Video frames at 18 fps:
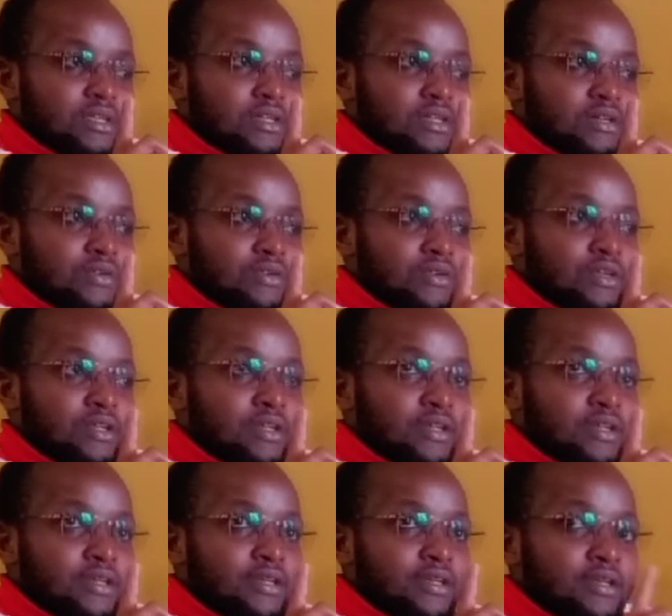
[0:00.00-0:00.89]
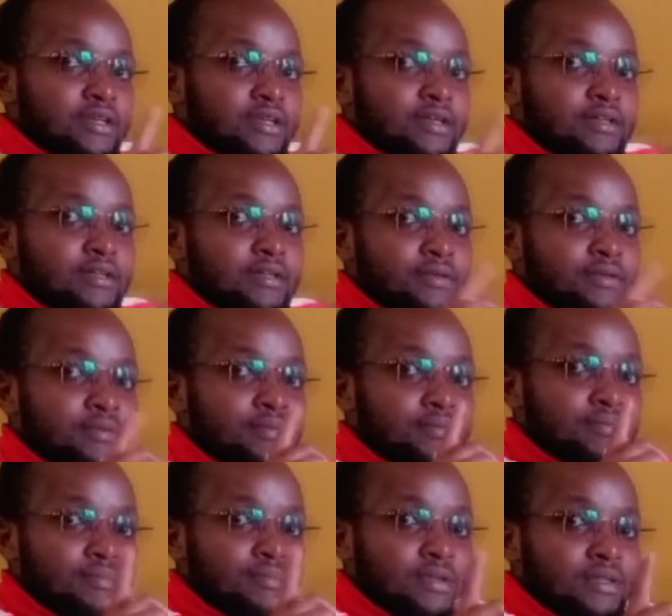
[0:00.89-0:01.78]
re,
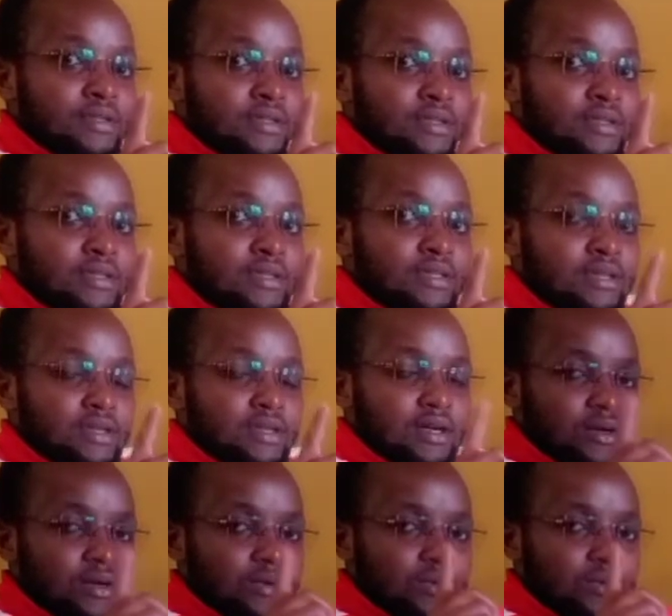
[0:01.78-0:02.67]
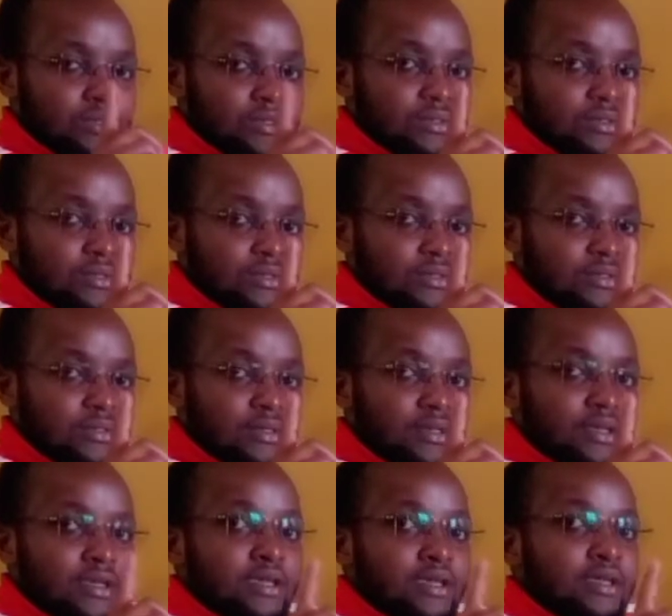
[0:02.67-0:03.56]
mi, a whole tone,
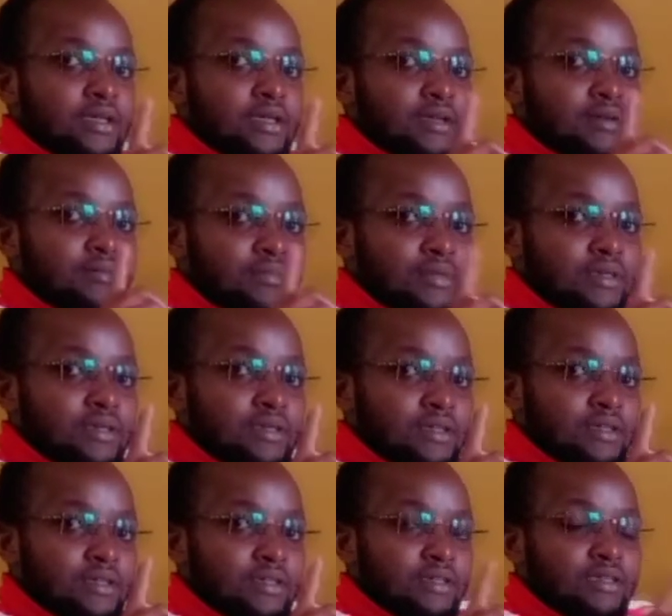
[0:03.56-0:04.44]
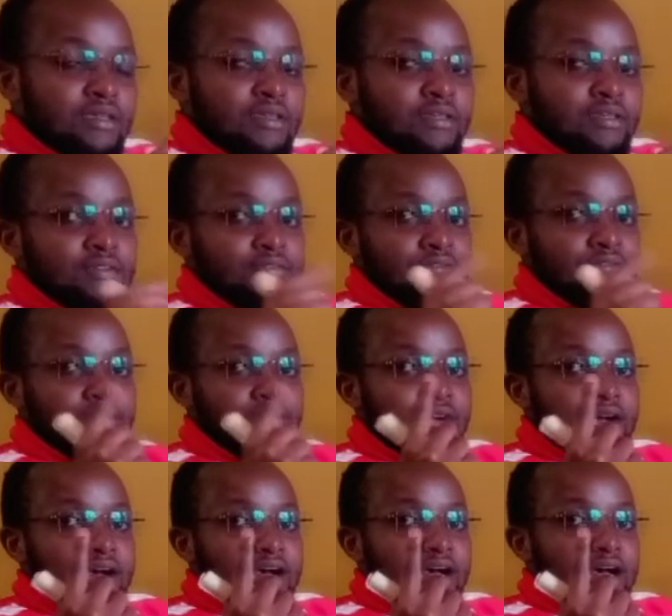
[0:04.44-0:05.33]
mi,
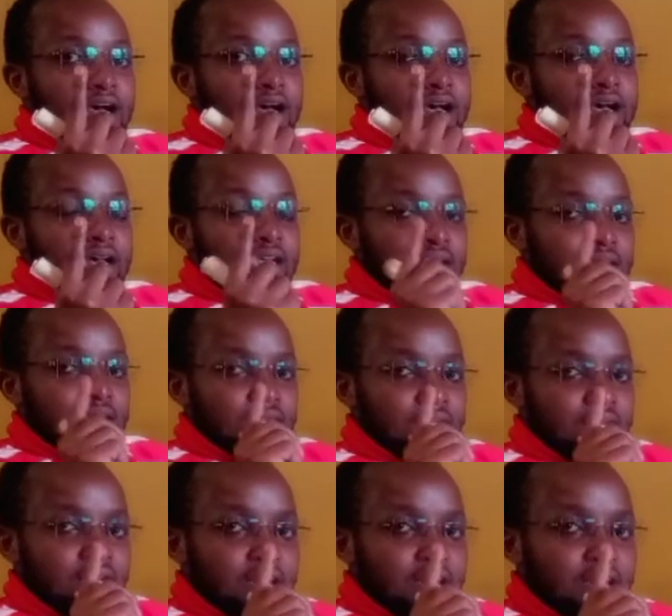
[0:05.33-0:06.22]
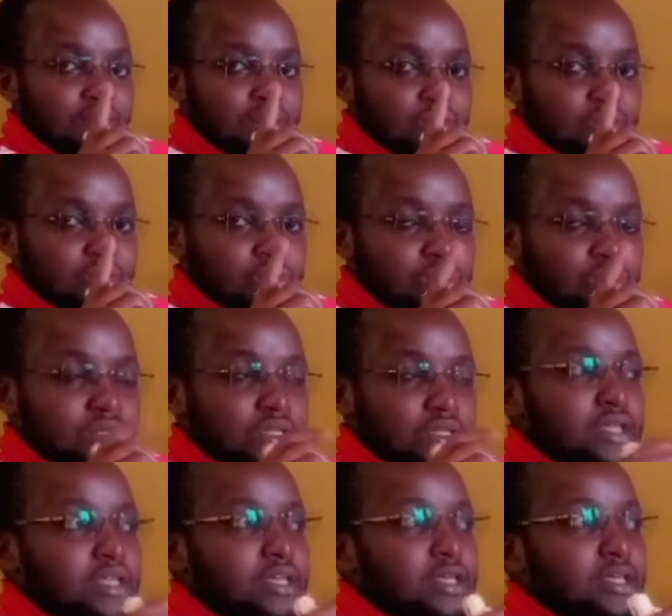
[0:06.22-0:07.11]
fa, half a tone.
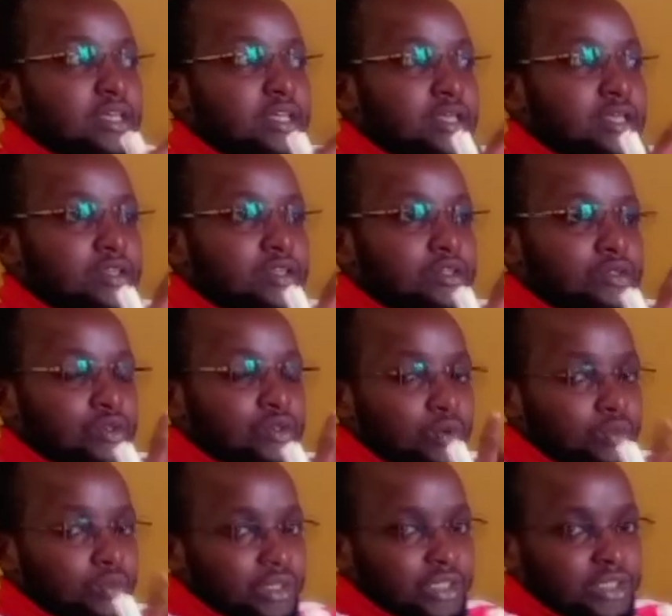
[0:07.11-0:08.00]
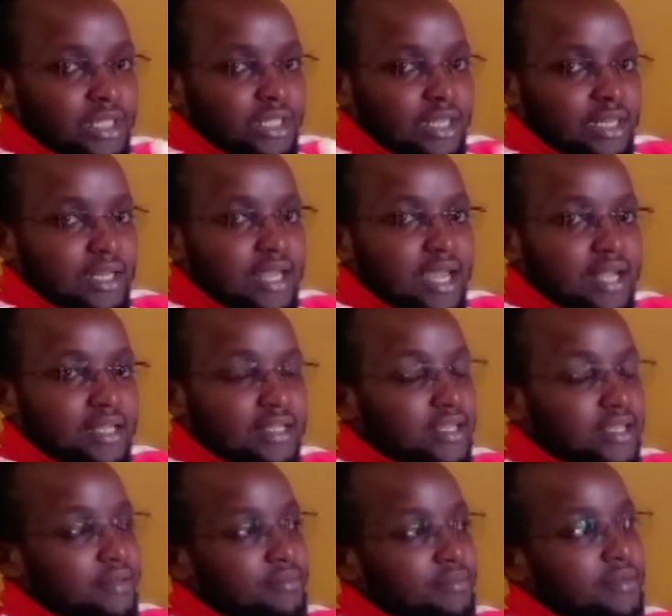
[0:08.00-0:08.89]
Though we shall learn
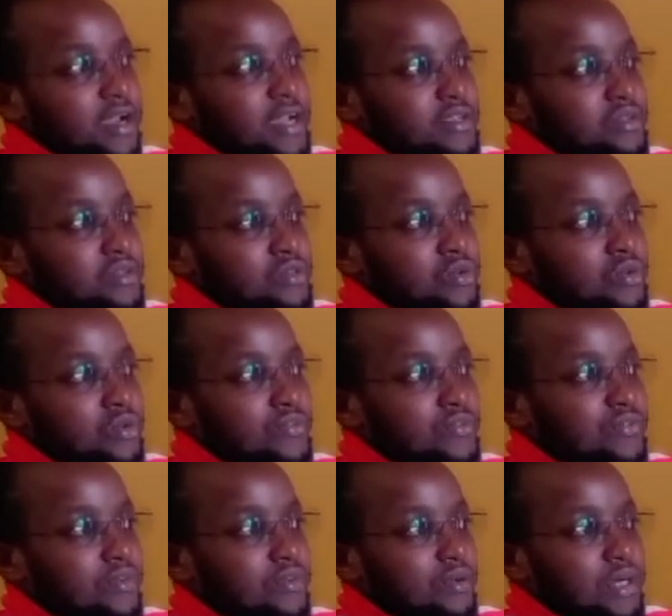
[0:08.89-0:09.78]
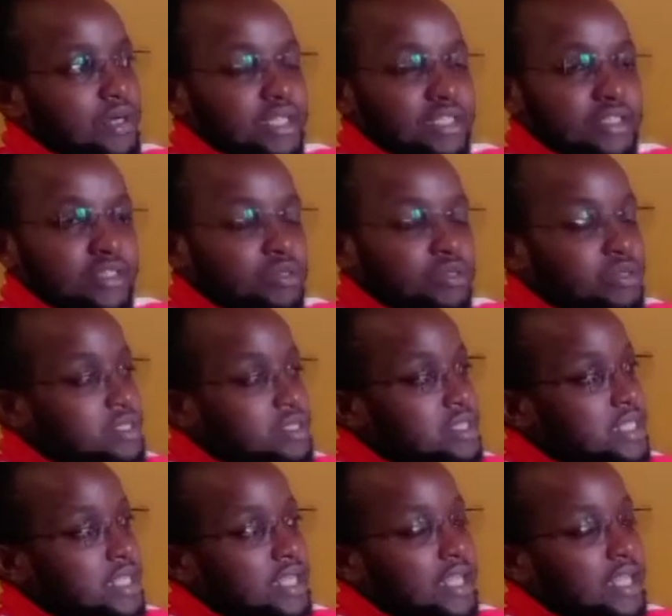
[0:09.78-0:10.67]
them as we go forward
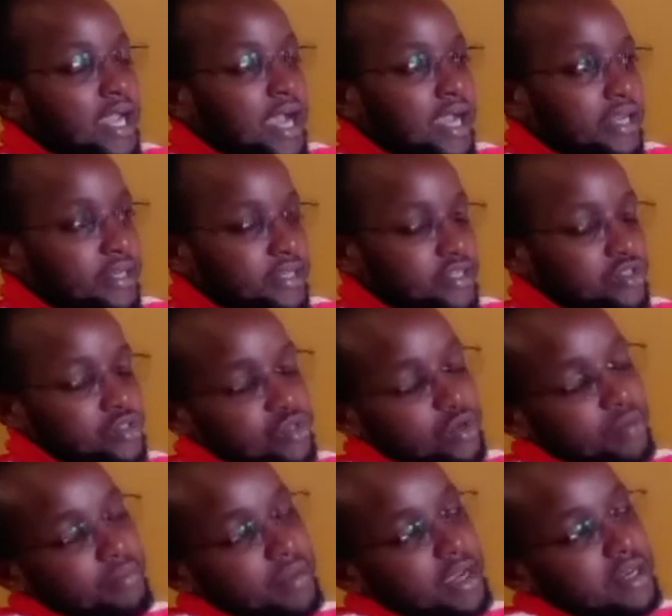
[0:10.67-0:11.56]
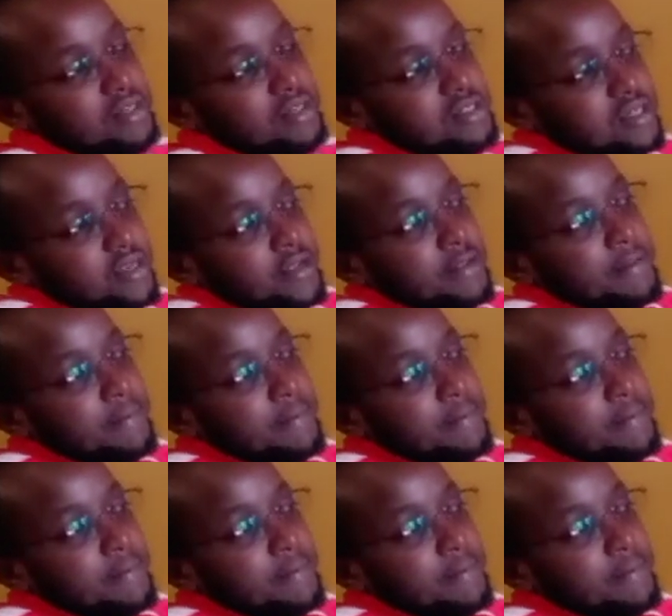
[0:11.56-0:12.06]
using an instrument.